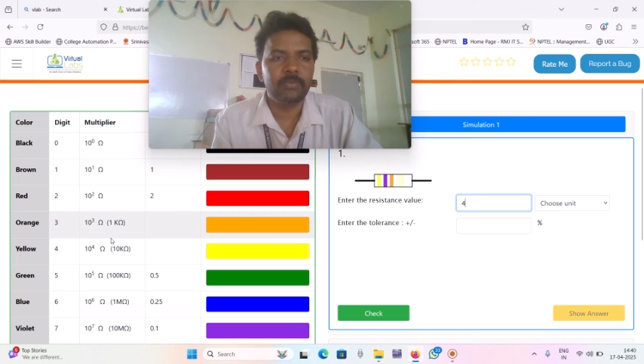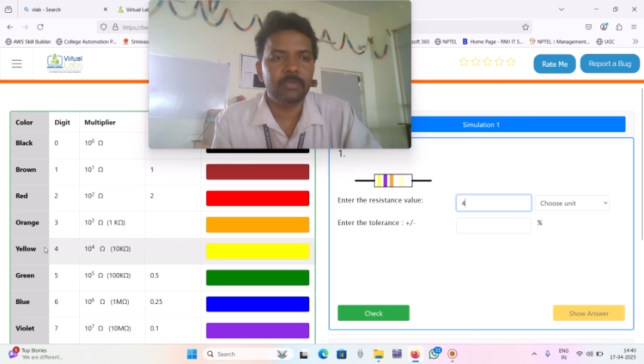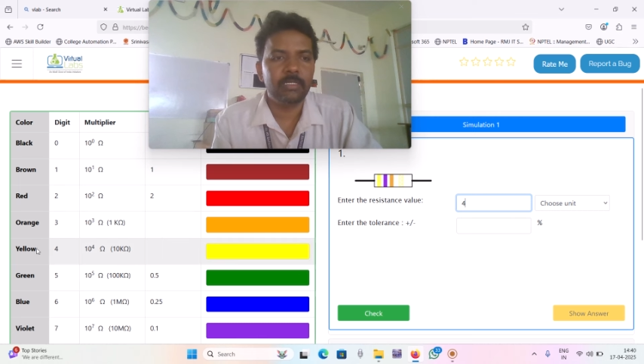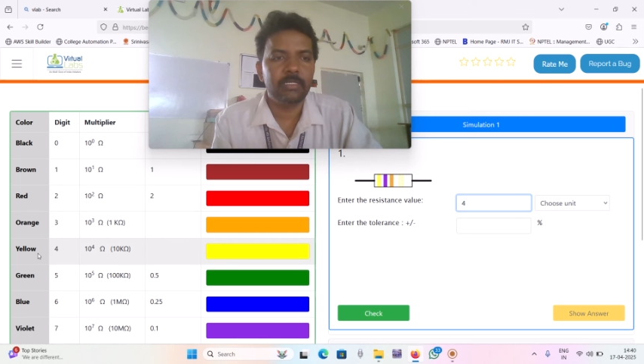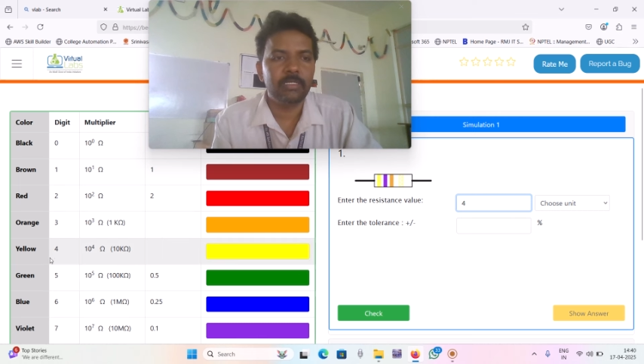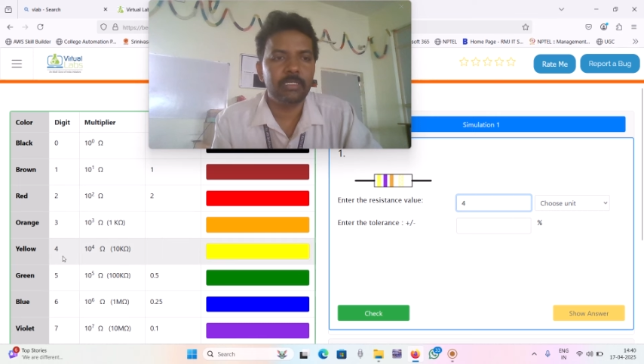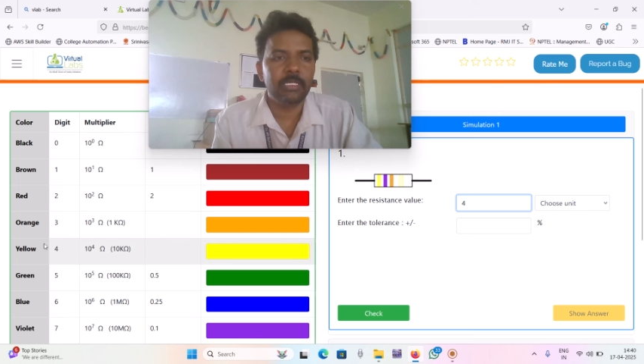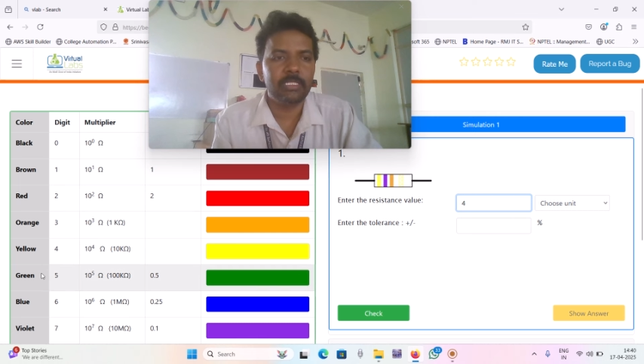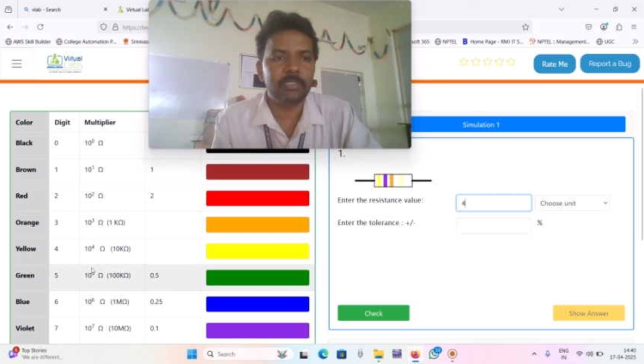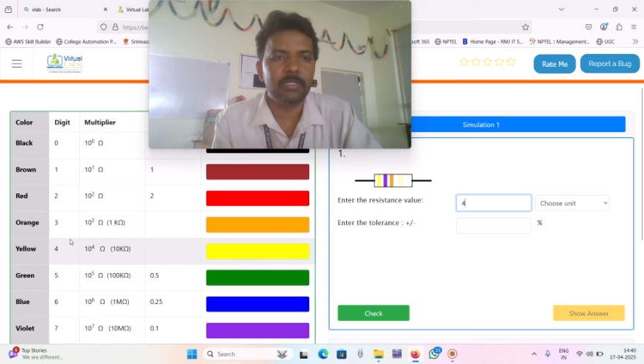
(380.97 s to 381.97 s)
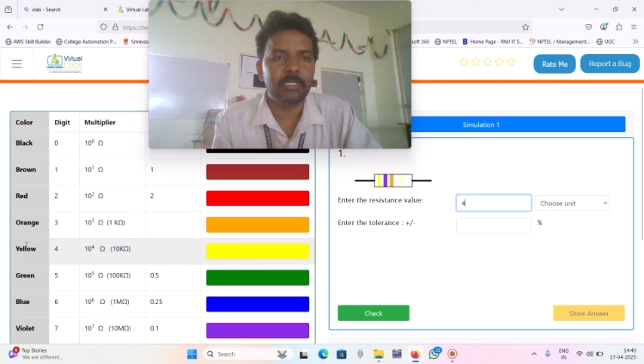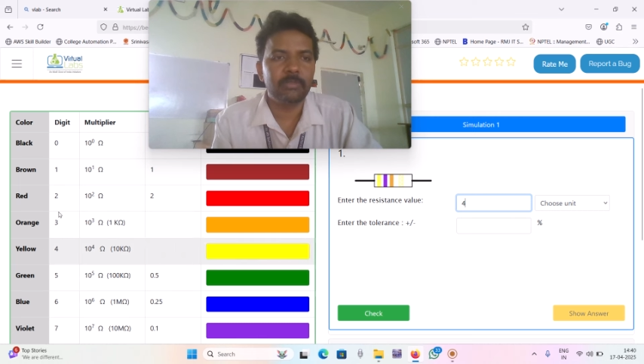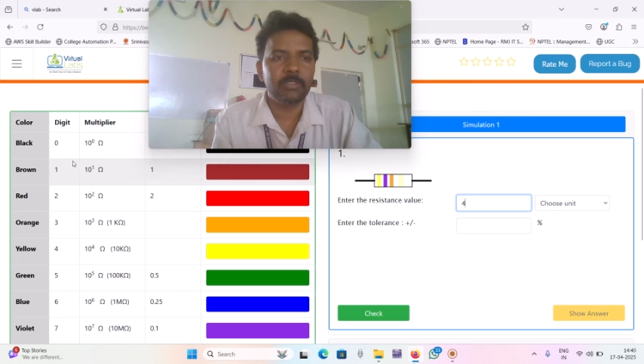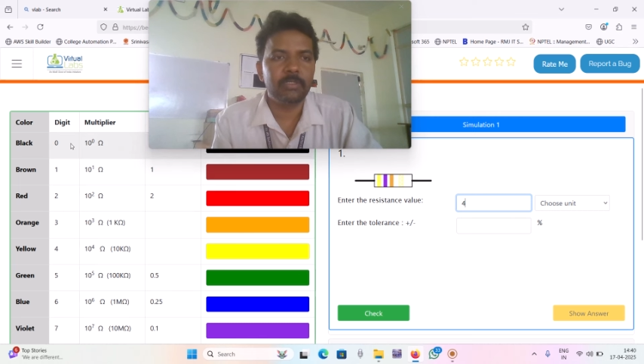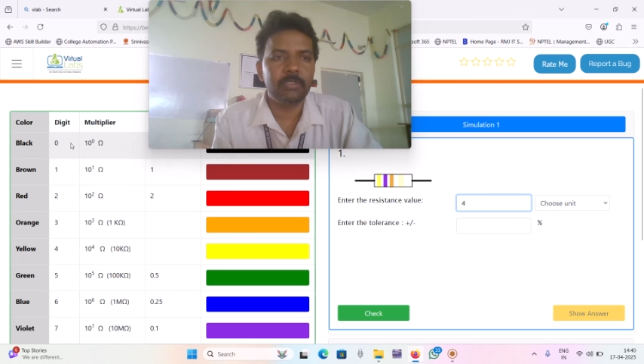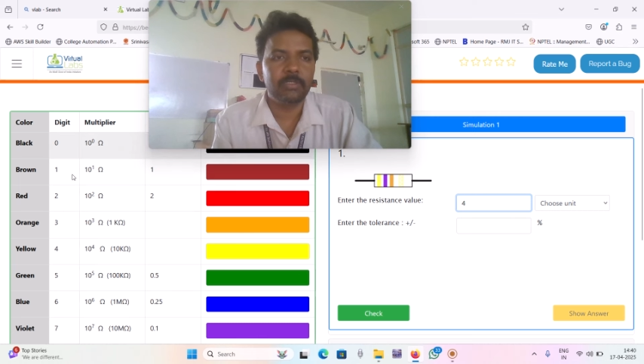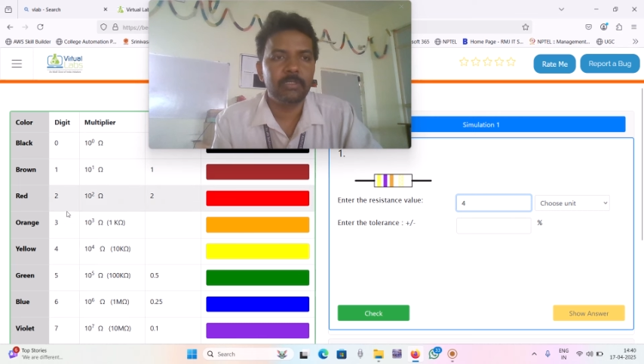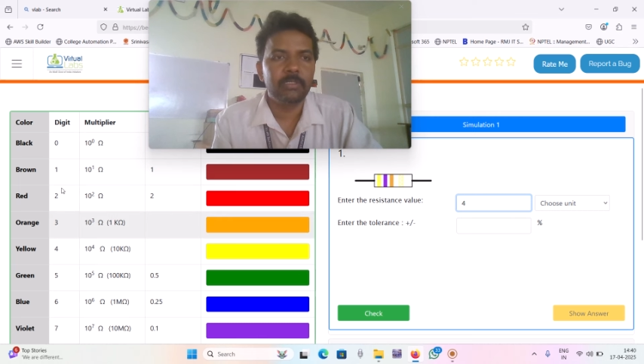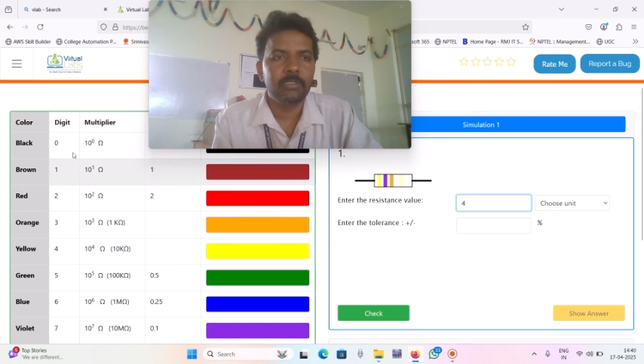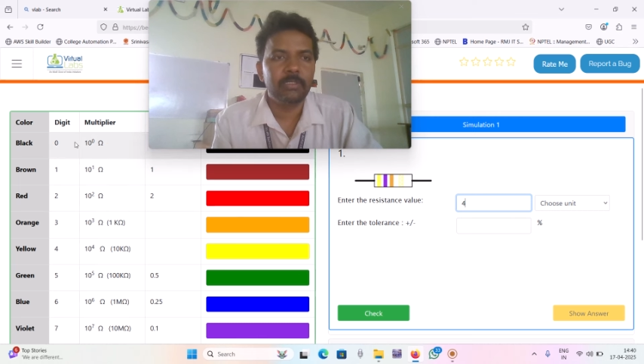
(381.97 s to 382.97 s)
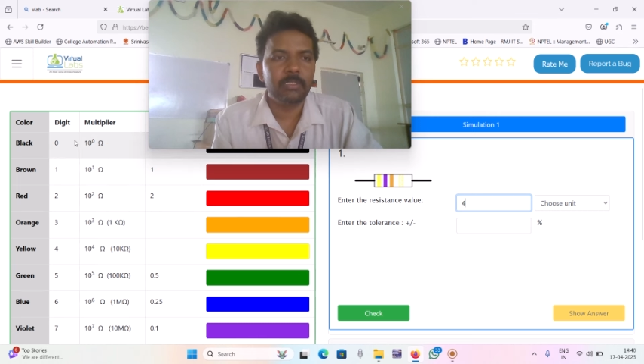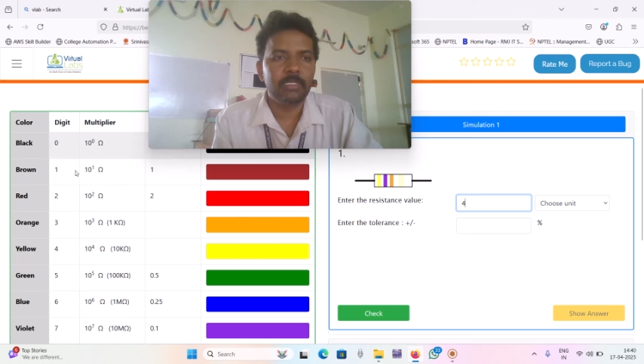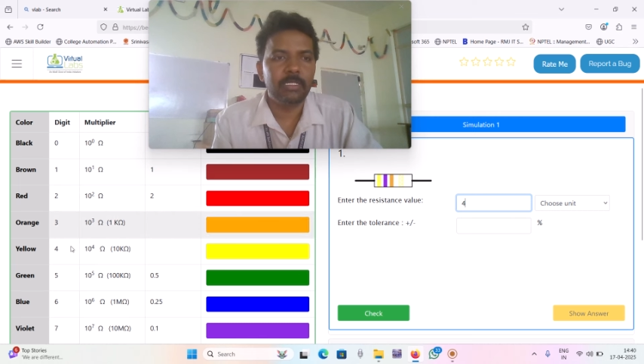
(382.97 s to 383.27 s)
Okay. Here also you can observe the